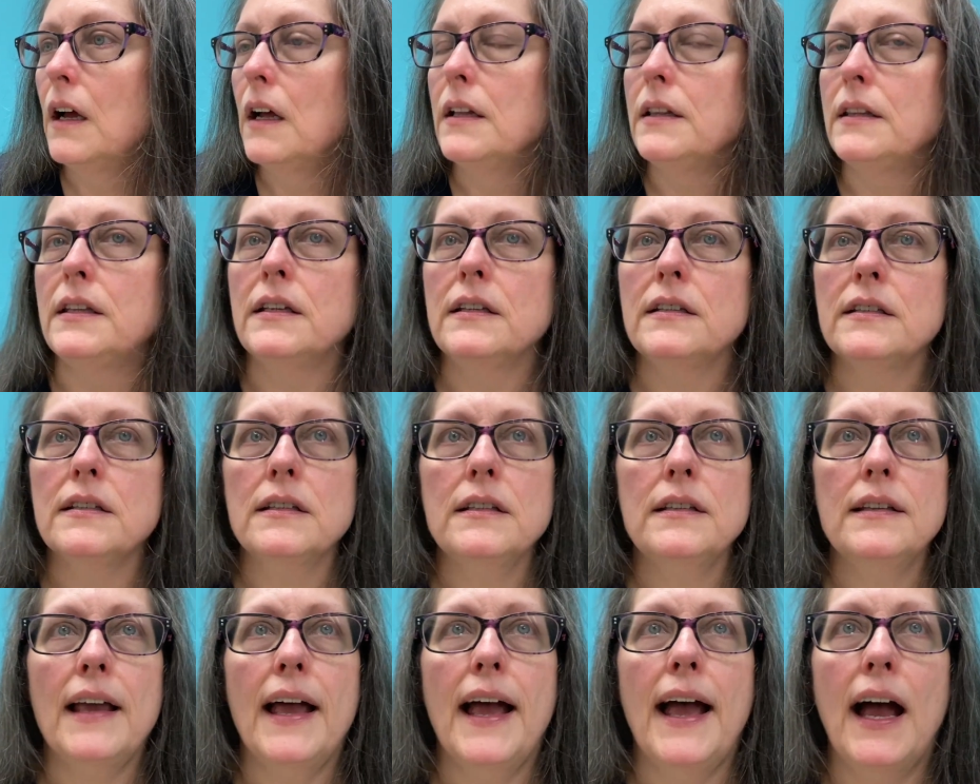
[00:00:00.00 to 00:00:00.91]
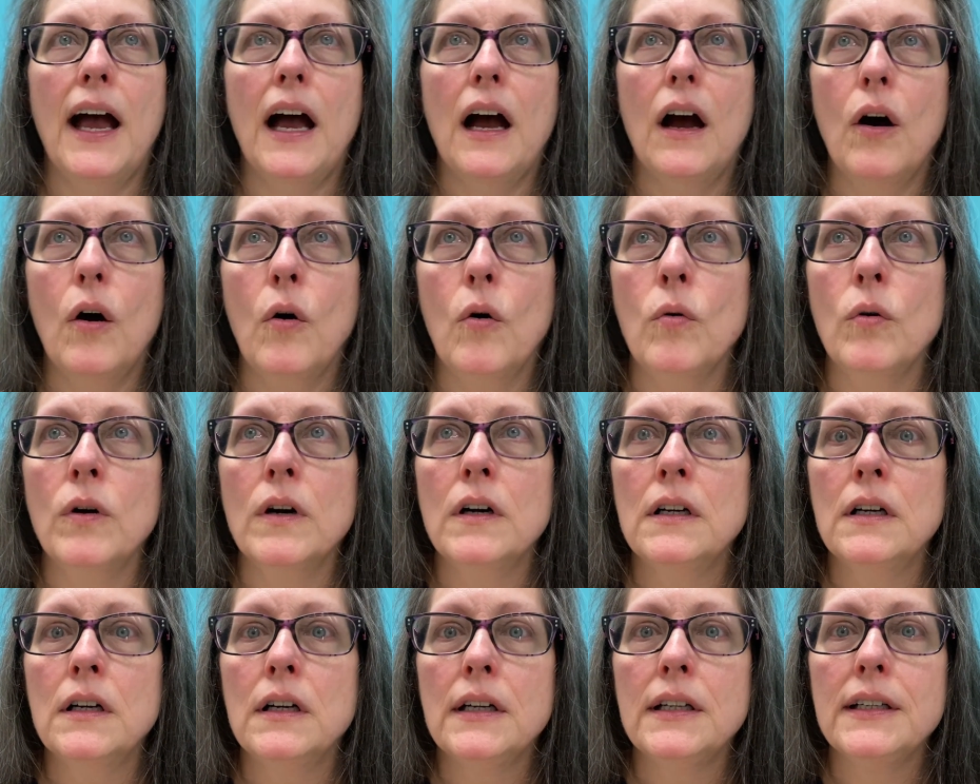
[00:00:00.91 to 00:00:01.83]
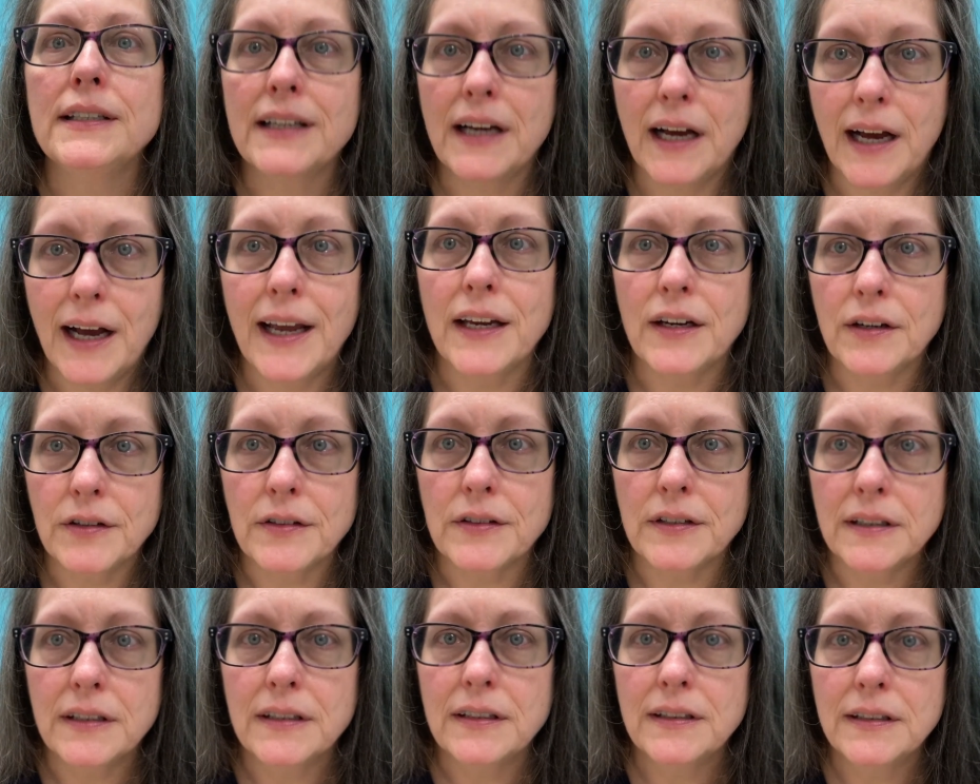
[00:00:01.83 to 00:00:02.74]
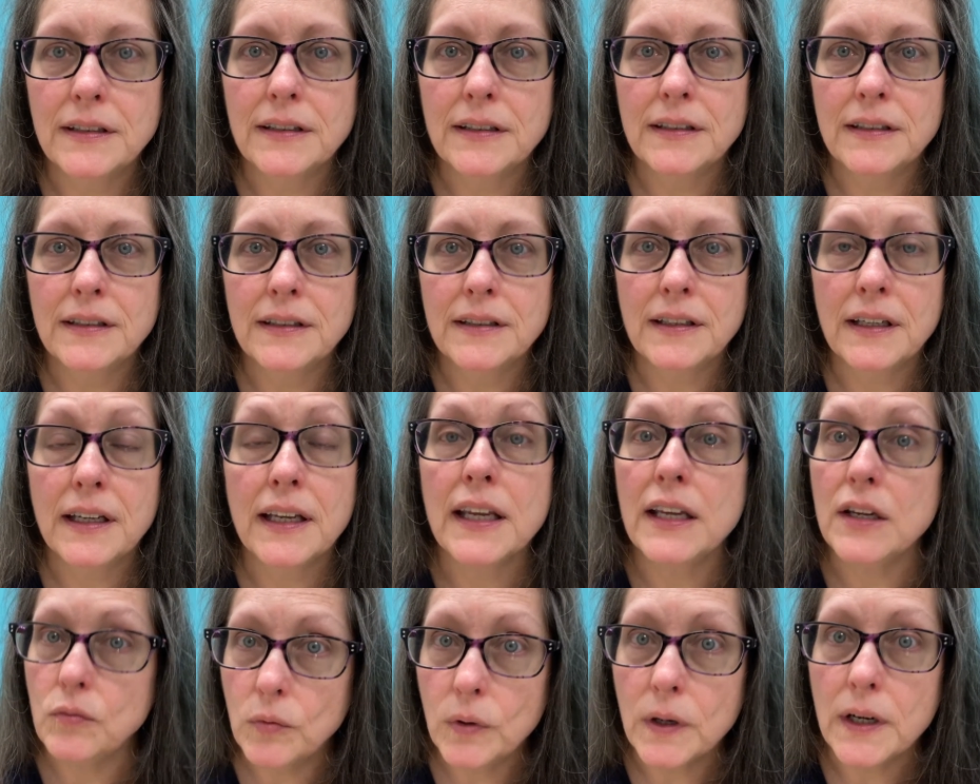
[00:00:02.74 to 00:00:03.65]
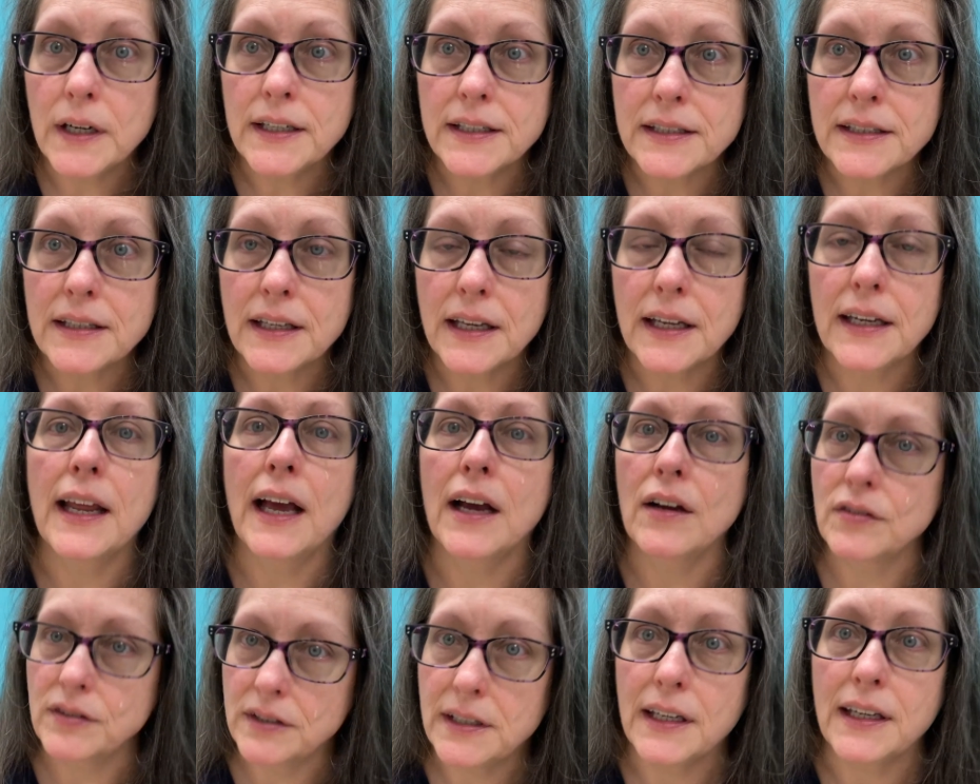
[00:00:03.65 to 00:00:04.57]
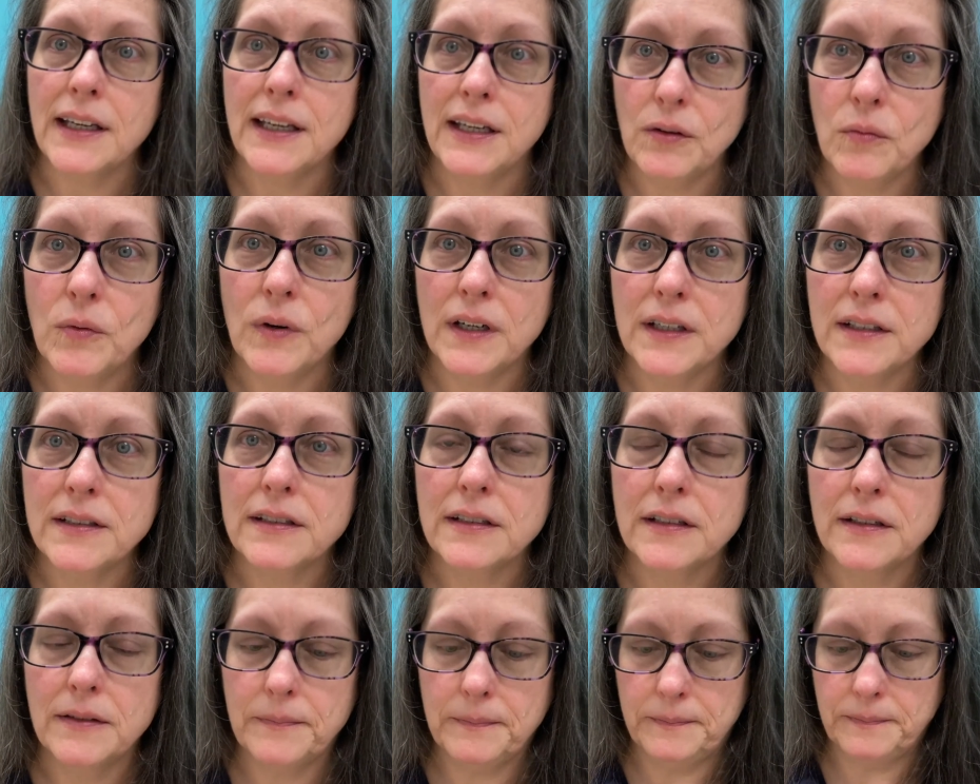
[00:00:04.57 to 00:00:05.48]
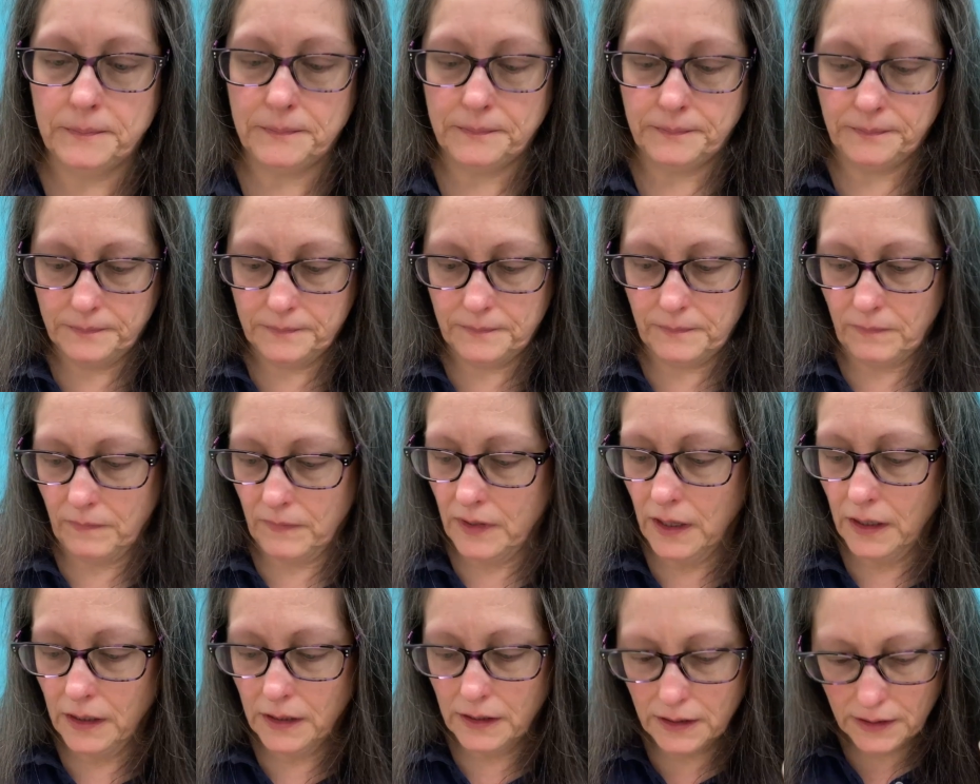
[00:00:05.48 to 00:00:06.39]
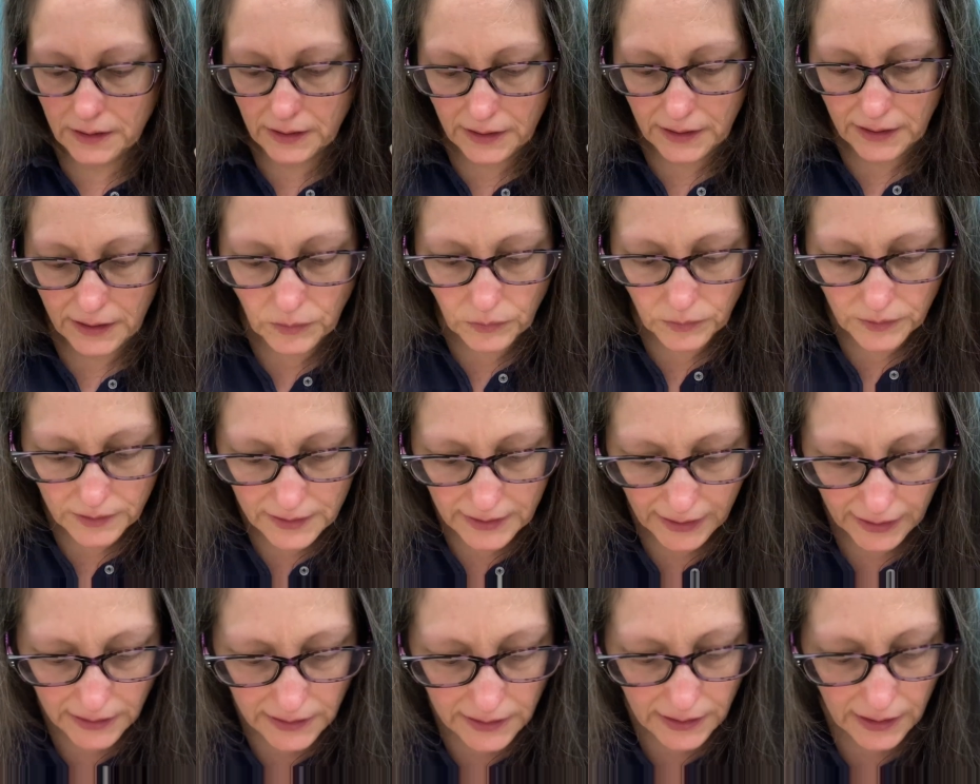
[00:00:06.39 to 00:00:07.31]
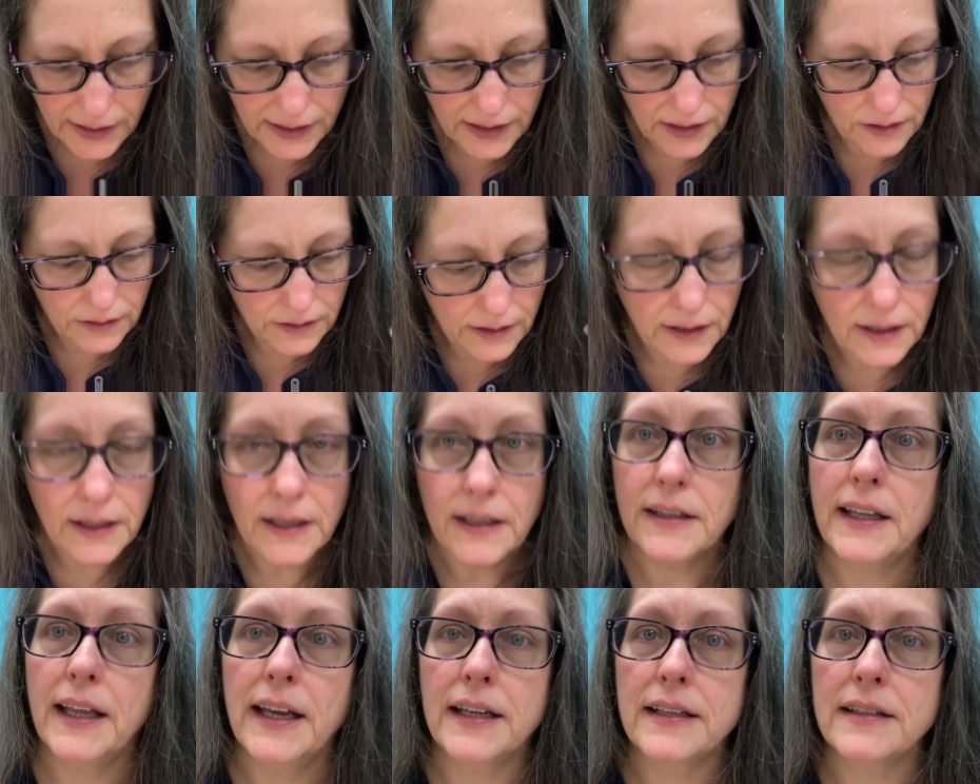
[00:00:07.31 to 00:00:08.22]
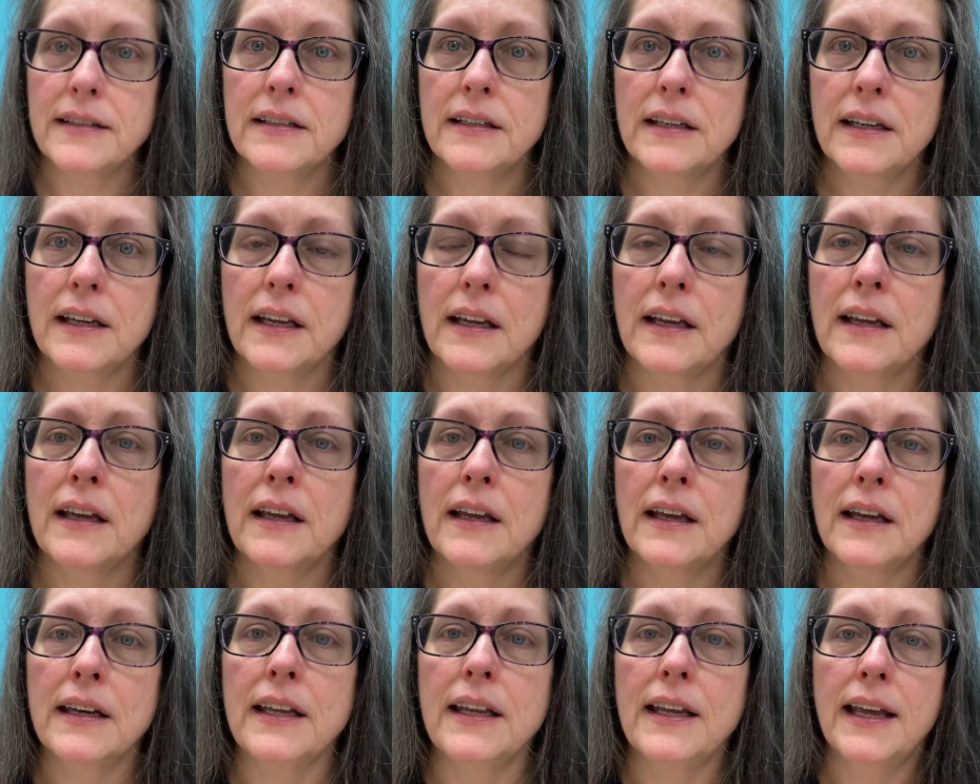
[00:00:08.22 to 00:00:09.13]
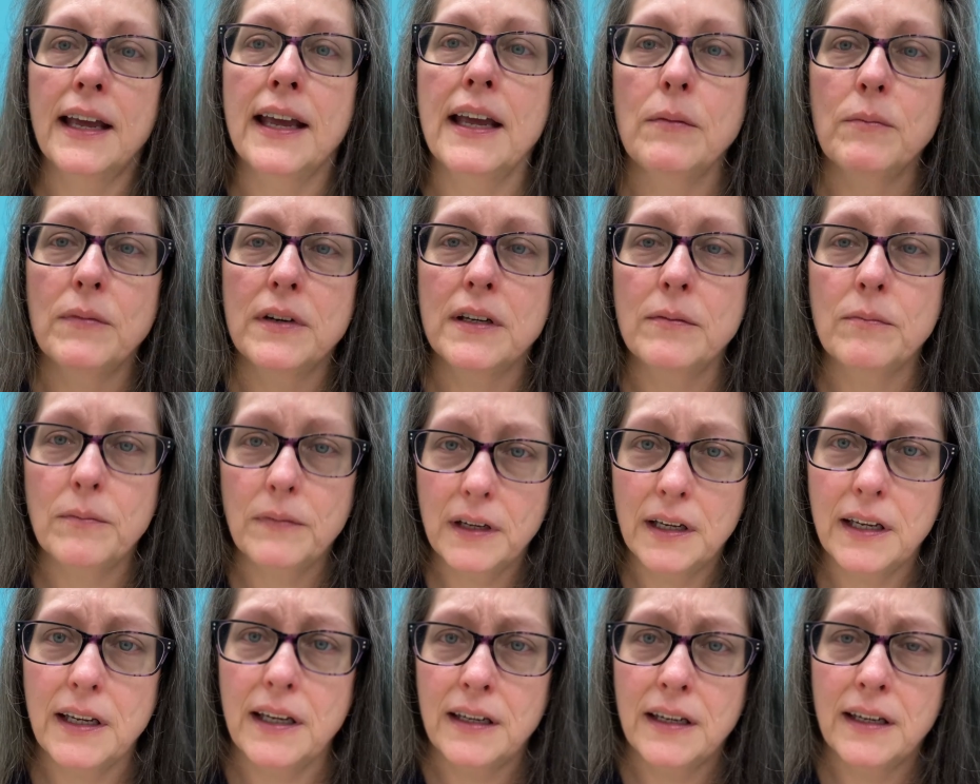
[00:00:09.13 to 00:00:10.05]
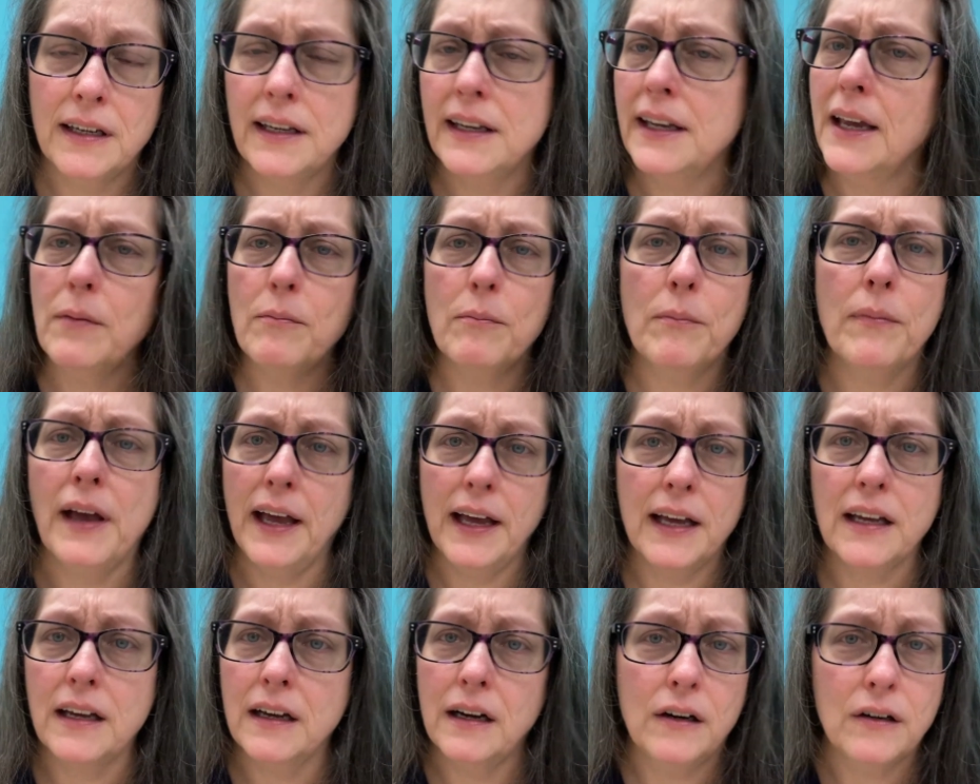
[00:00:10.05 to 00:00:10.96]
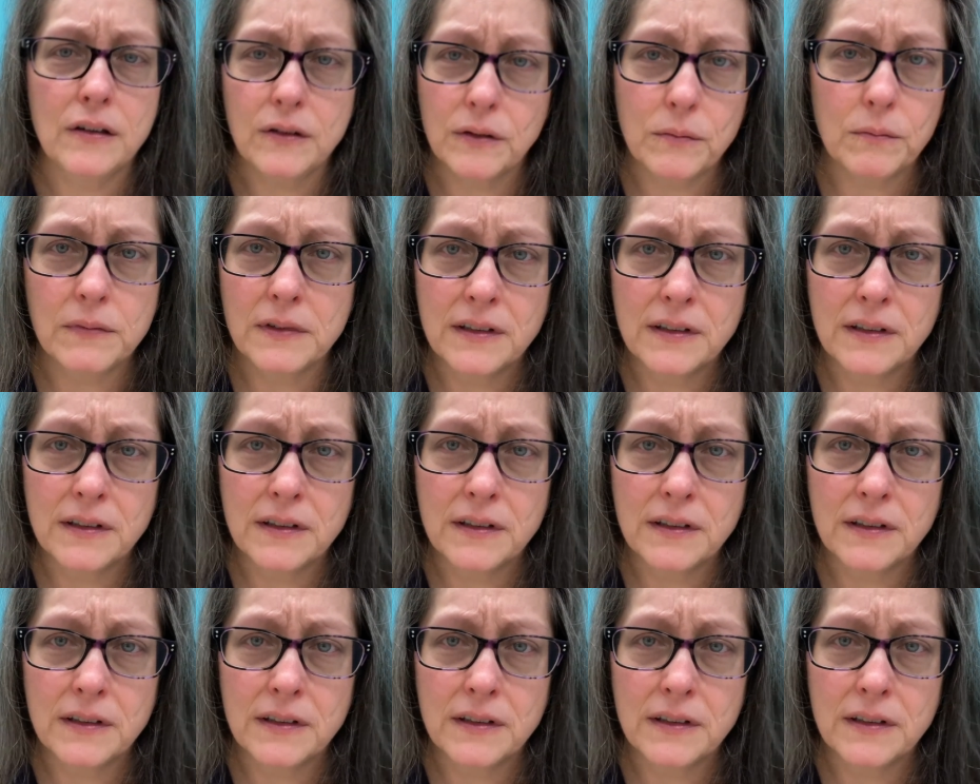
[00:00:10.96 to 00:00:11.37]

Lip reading: This is how tired he was and how sick he was. He was that tired and that sick, and he came to me. He came back home.